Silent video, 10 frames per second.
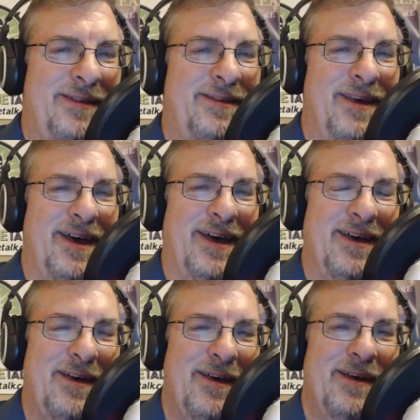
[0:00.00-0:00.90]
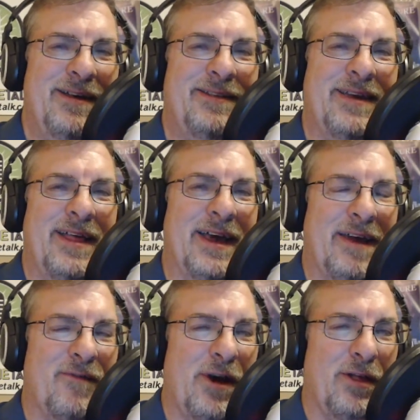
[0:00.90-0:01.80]
kind of like
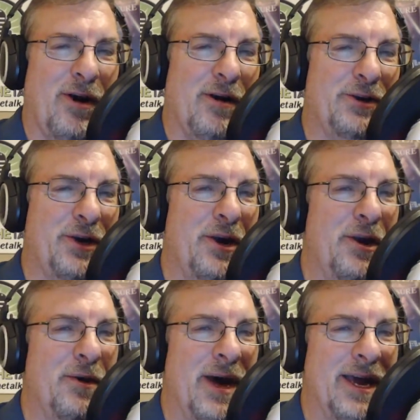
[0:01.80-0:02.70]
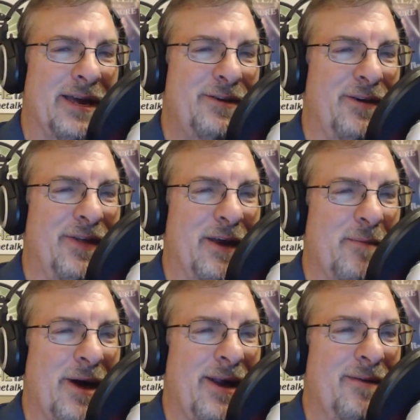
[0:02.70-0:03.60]
a very large canoe, I guess you think
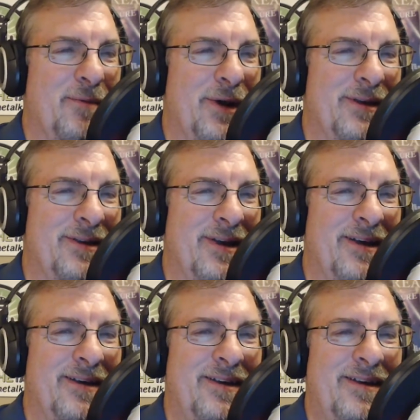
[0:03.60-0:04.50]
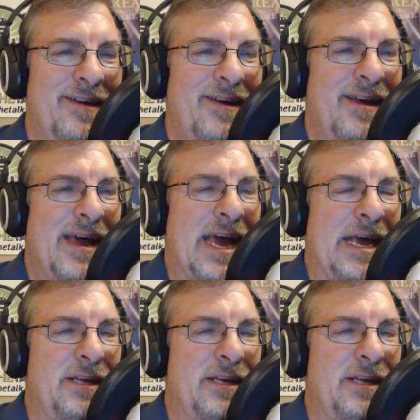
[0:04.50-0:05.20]
about it. But he's